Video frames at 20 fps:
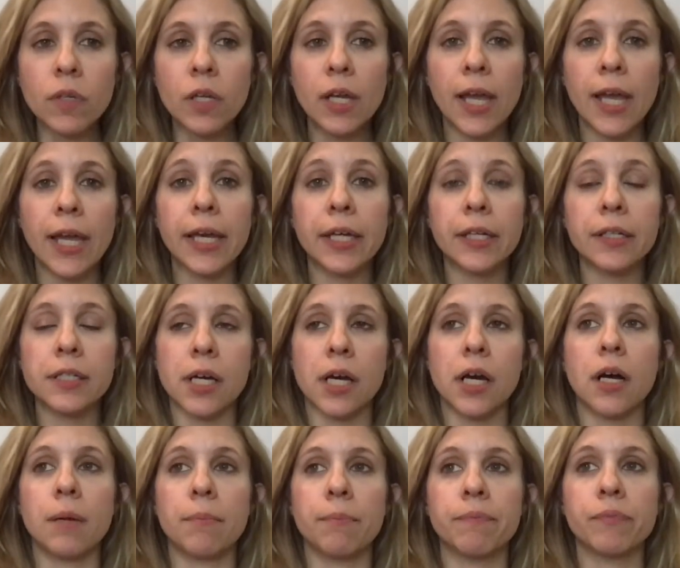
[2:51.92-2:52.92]

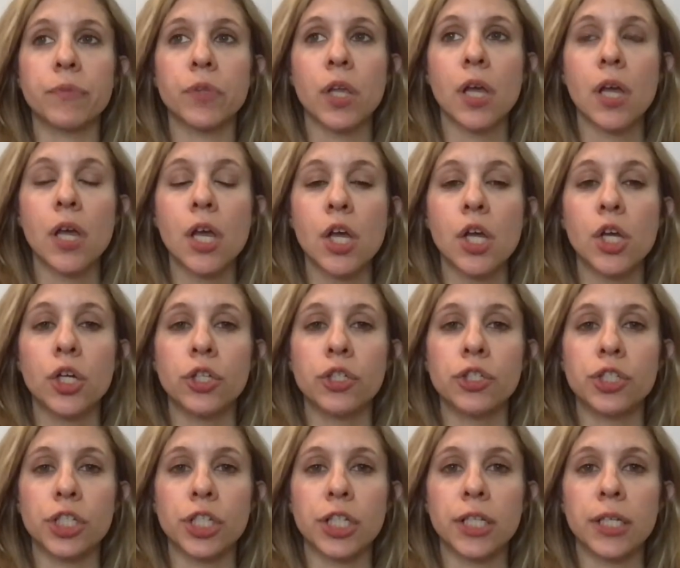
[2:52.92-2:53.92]
And
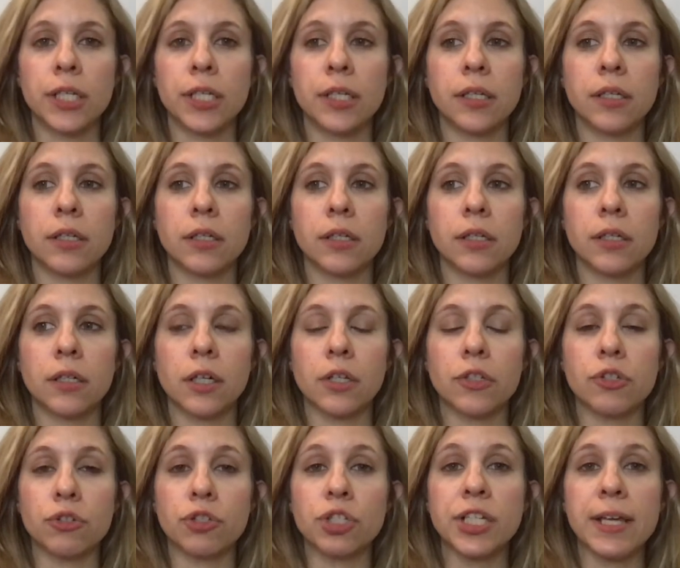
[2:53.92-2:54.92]
she
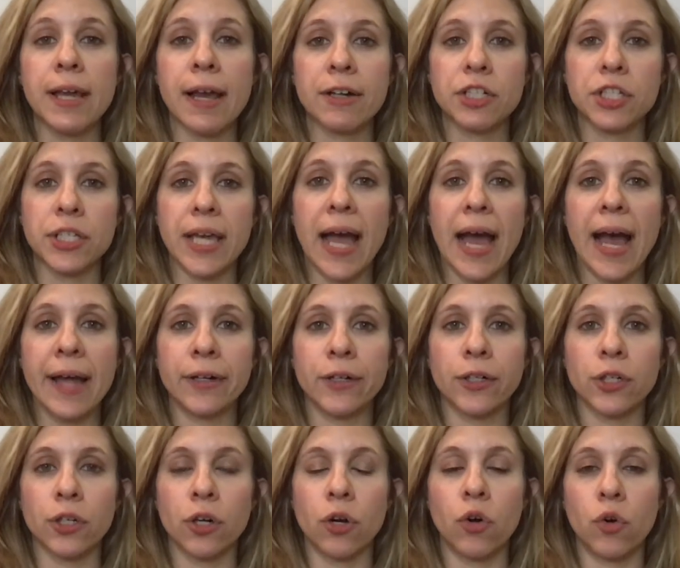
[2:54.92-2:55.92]
actually had
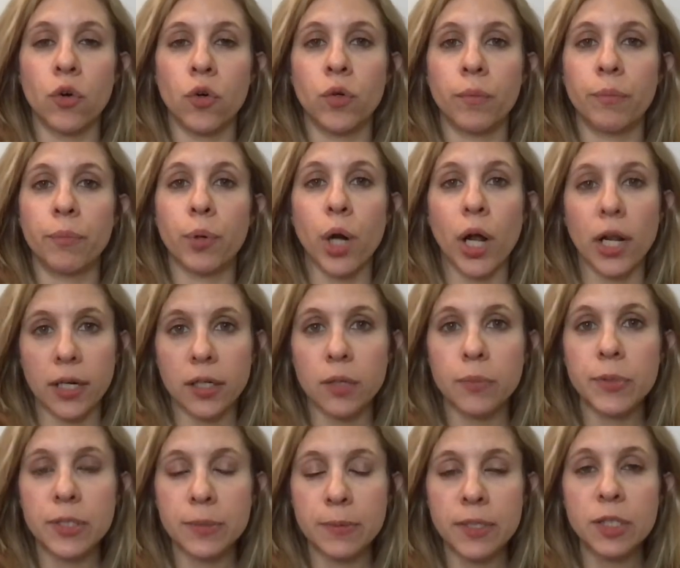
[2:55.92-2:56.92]
her own product
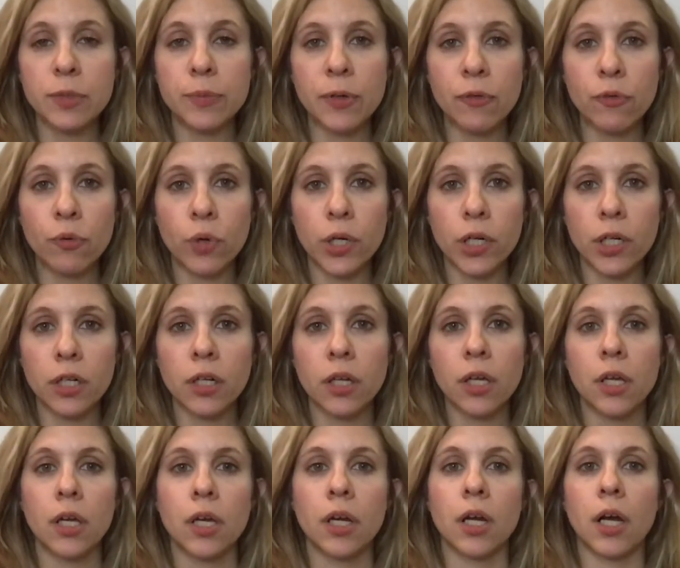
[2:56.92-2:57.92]
business before,
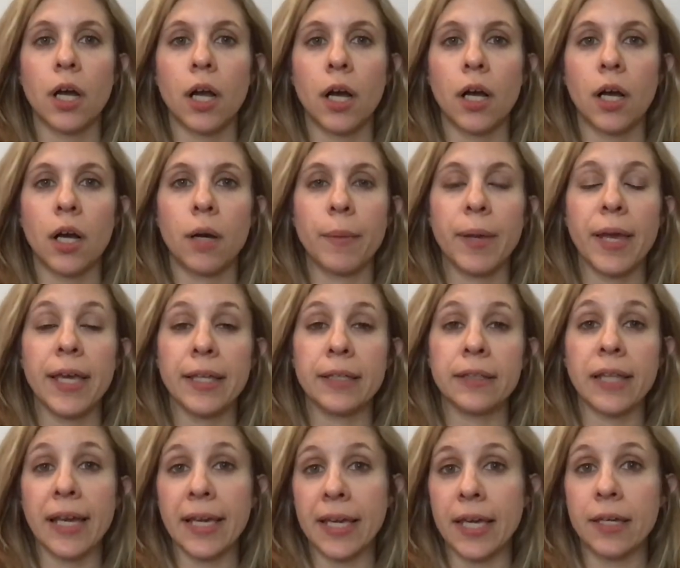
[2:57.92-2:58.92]
a
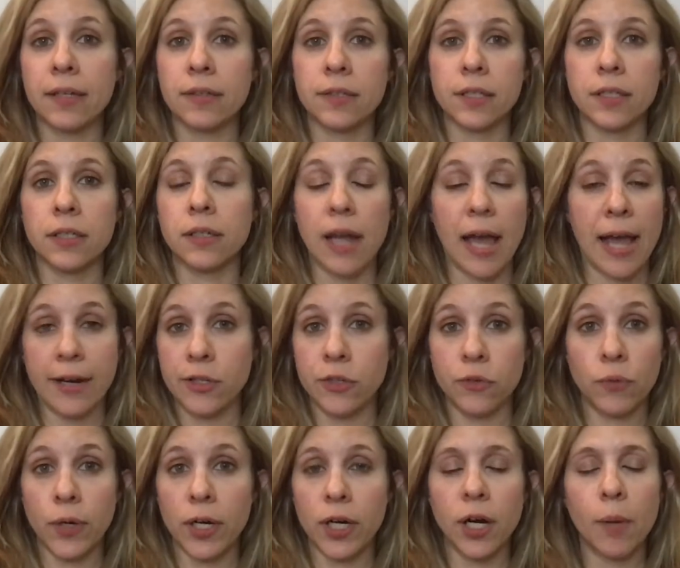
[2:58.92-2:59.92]
leggings and
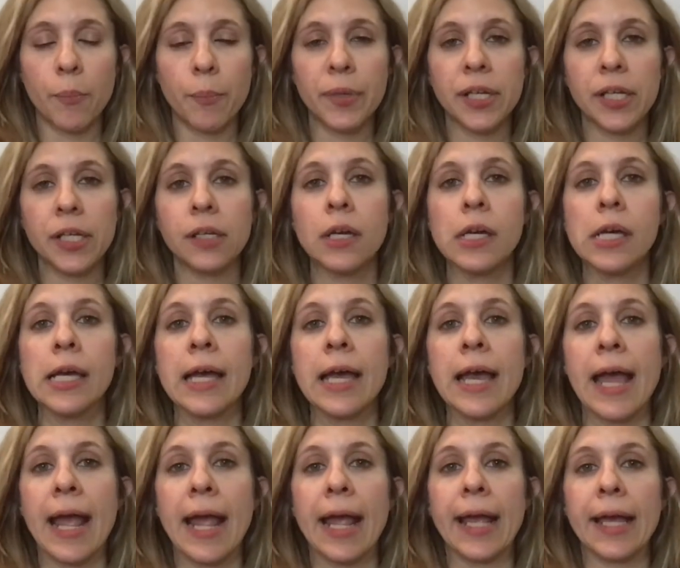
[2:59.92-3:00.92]
activewear company,
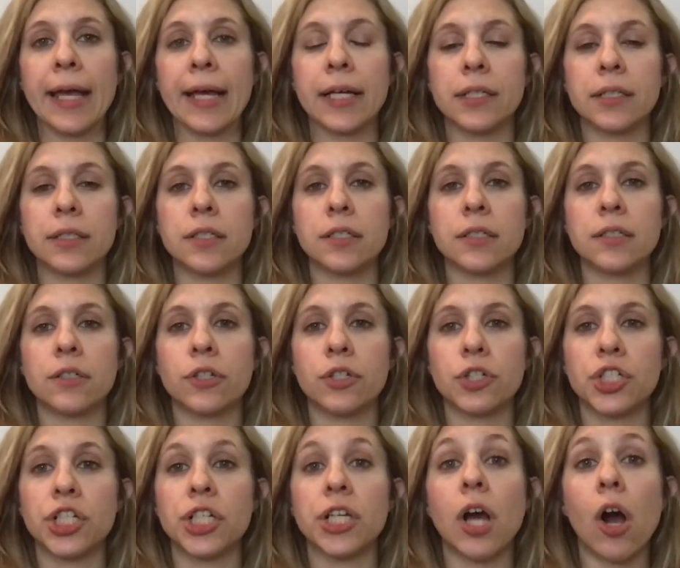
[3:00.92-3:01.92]
and
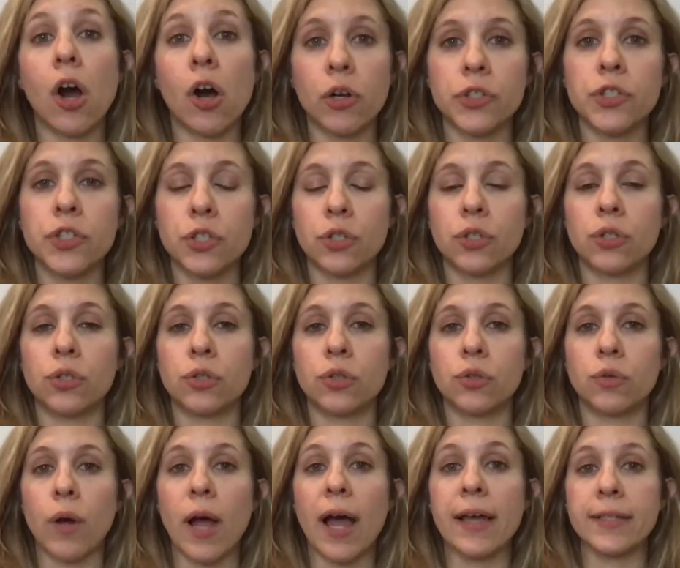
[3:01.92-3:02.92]
she
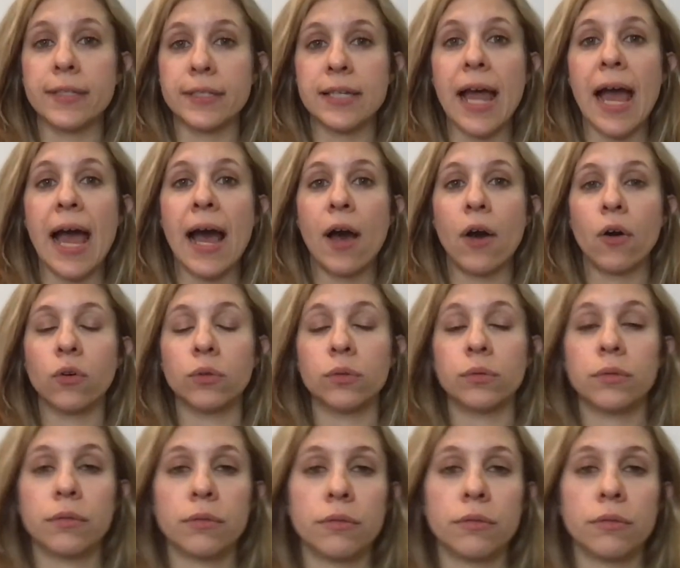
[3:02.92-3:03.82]
also has now